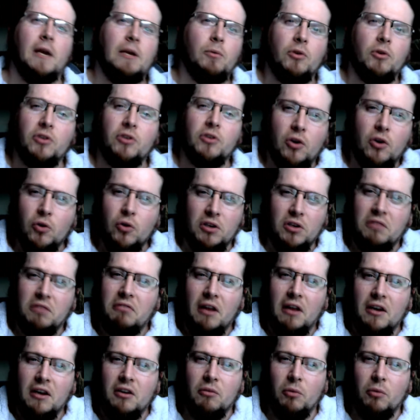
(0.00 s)
he was a good
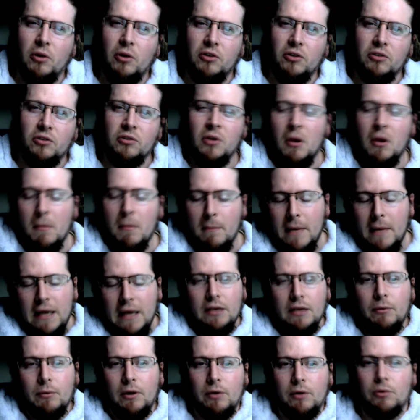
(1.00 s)
defender with us,
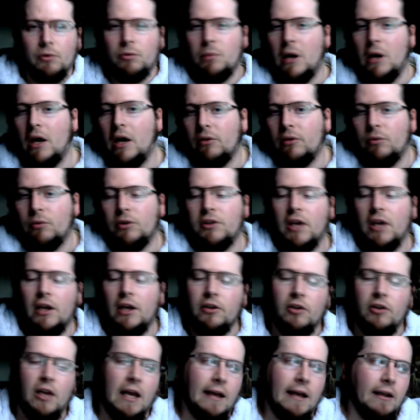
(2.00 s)
mainly when he was partnered with
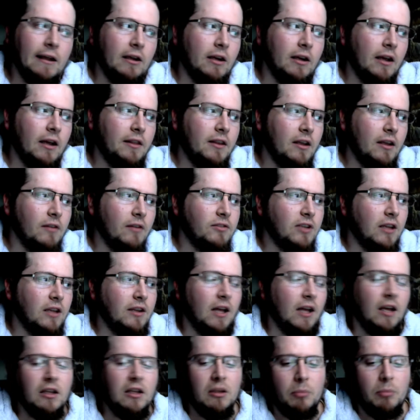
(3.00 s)
Daniel Agger. I think I've
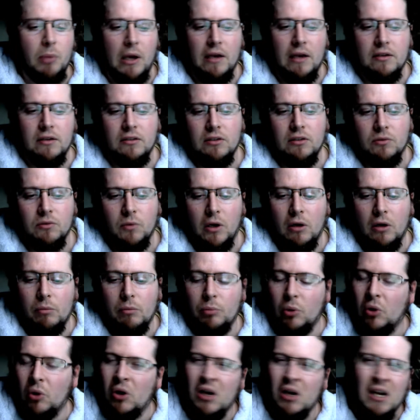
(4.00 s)
said that in the past as
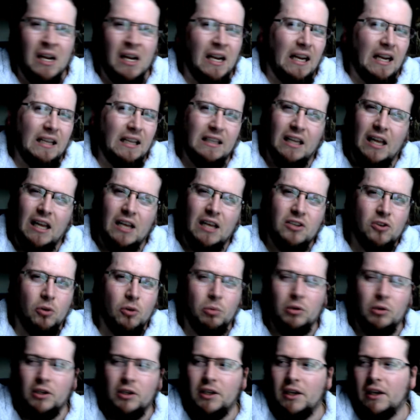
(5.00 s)
well. But in the
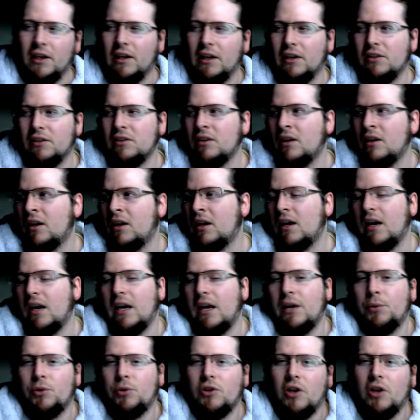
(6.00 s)
last couple of years,
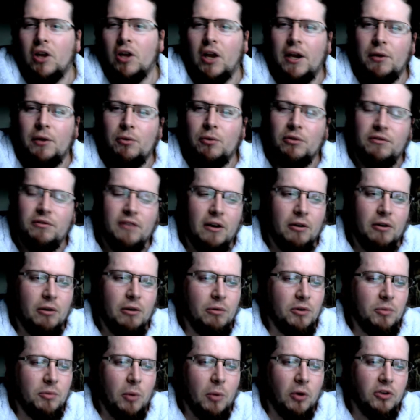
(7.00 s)
he was
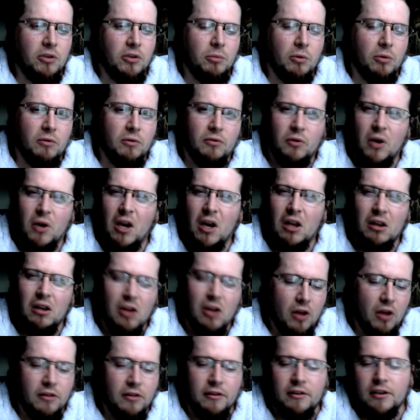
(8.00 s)
very responsible for a
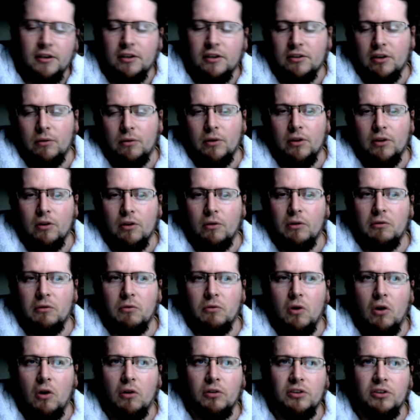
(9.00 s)
lot of the things that were
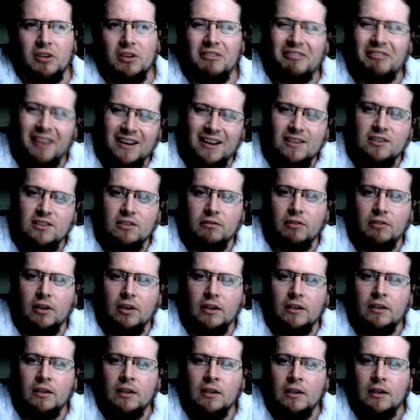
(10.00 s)
going wrong
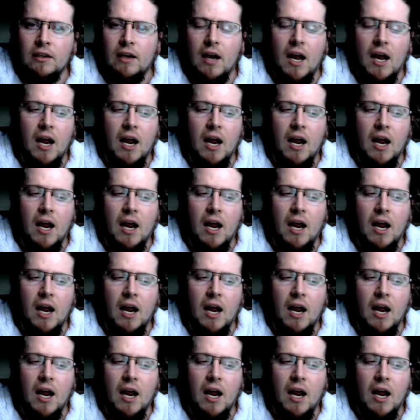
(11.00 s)
defensively.